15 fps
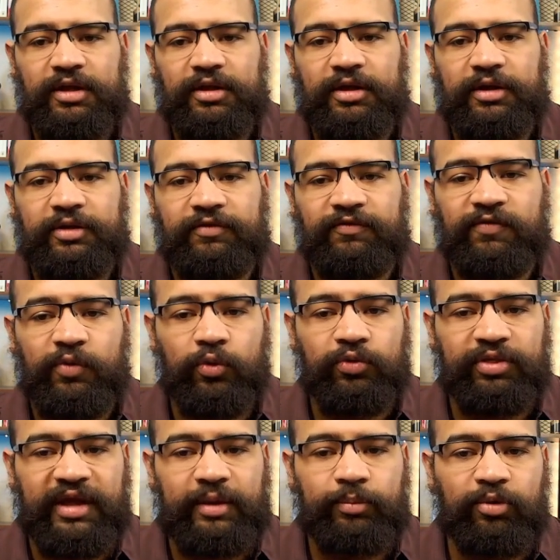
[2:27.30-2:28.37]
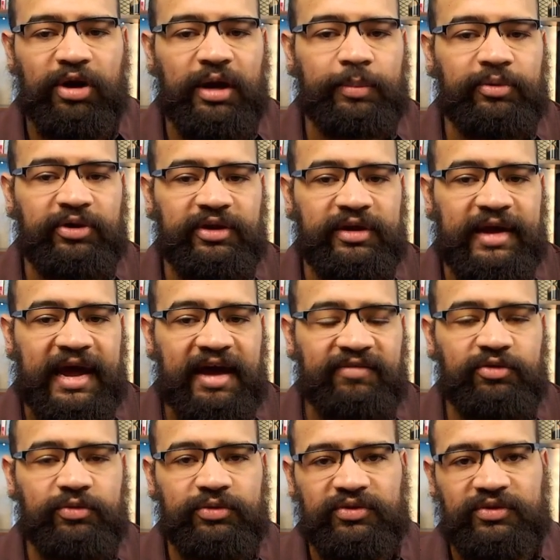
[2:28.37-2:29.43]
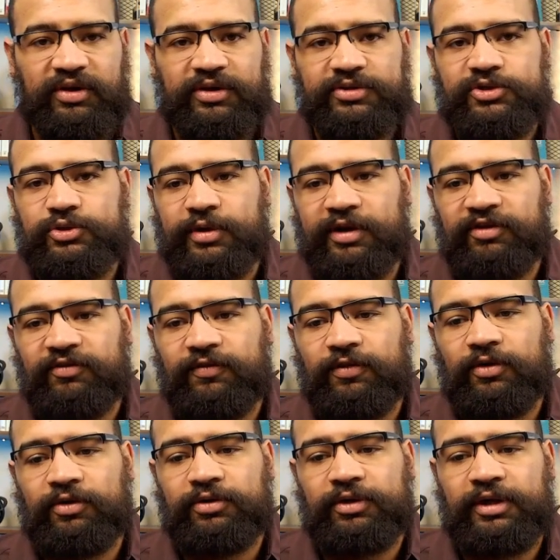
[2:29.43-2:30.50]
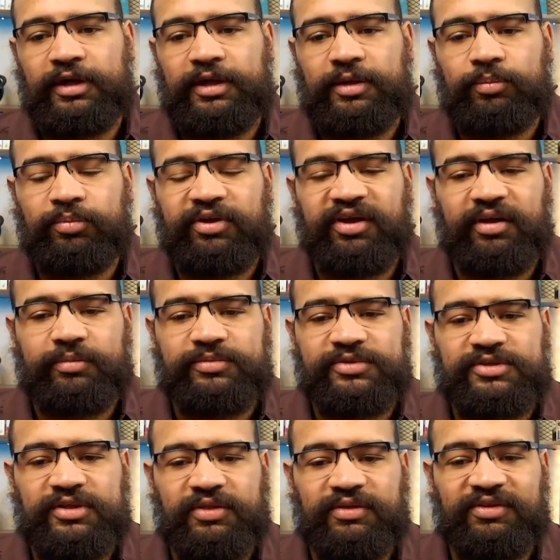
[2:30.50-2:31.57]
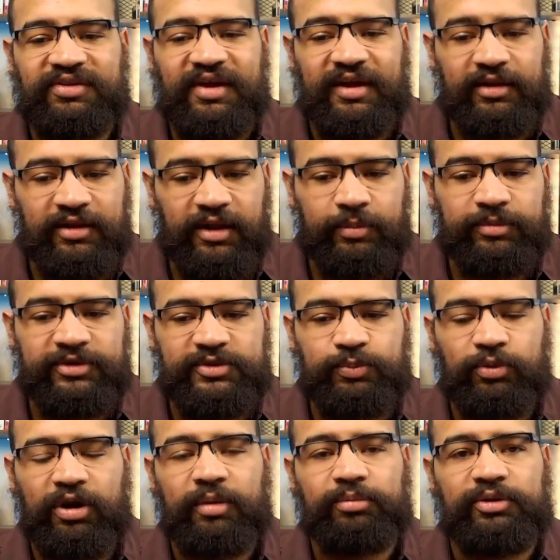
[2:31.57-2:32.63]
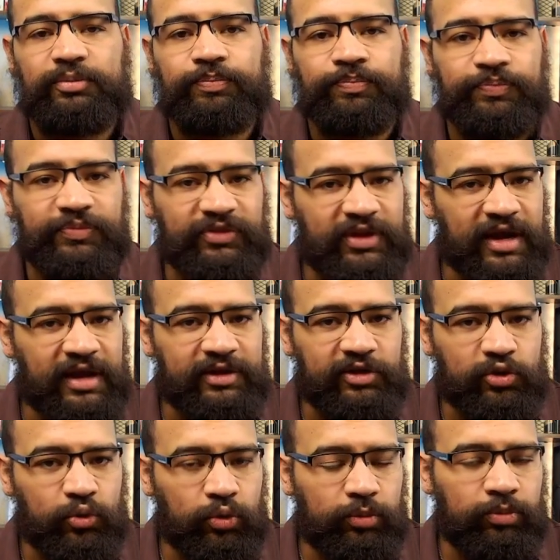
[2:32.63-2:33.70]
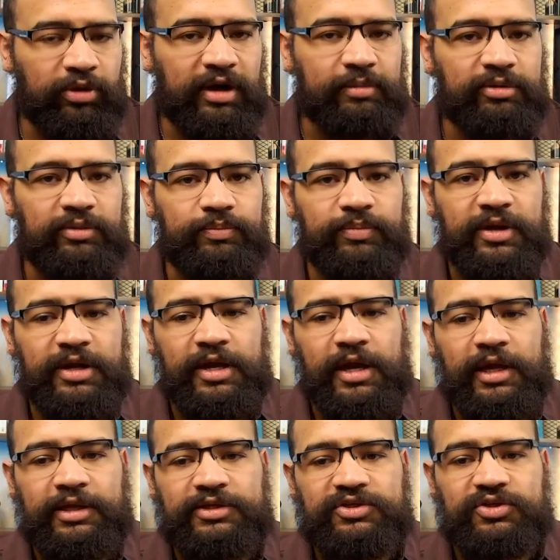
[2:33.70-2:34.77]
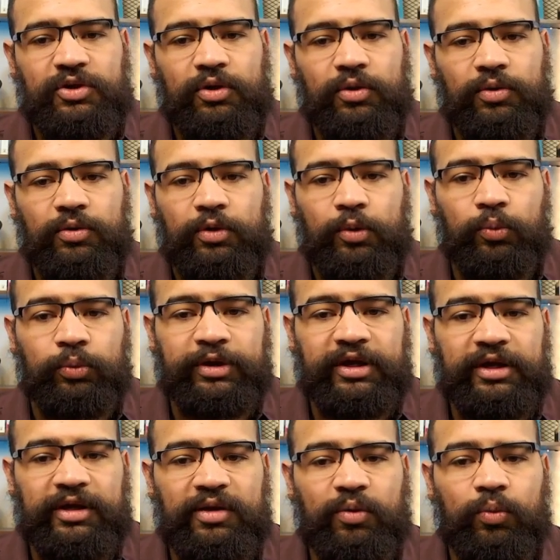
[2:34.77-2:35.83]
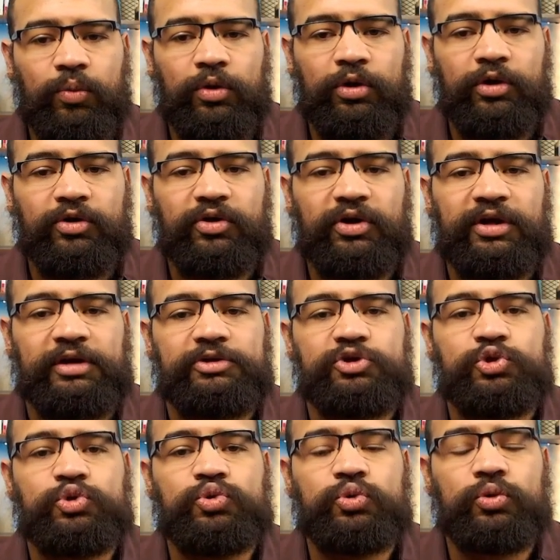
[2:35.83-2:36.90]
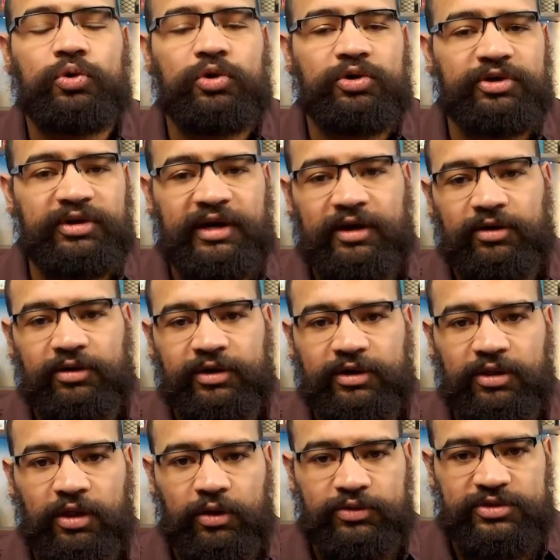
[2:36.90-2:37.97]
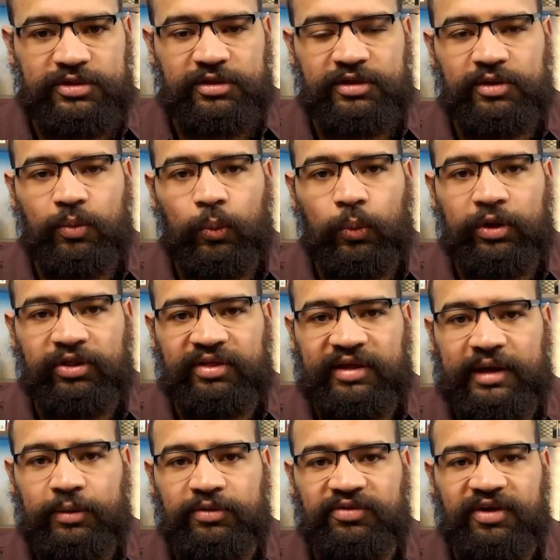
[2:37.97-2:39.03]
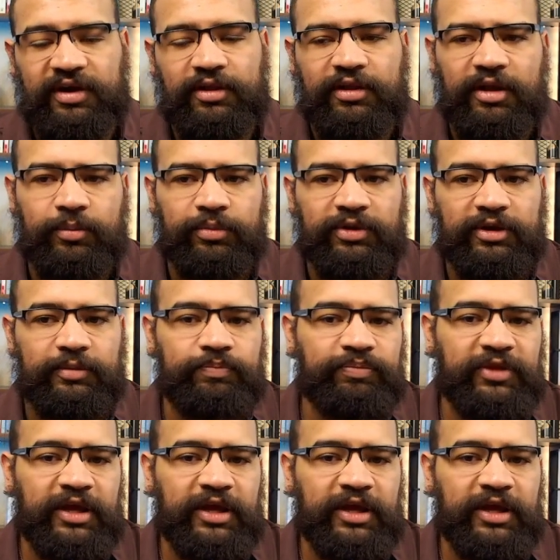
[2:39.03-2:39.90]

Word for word: uh, for that property after the deed is transferred becomes the title company's problem, not your problem. So we work extraordinarily closely with our title company.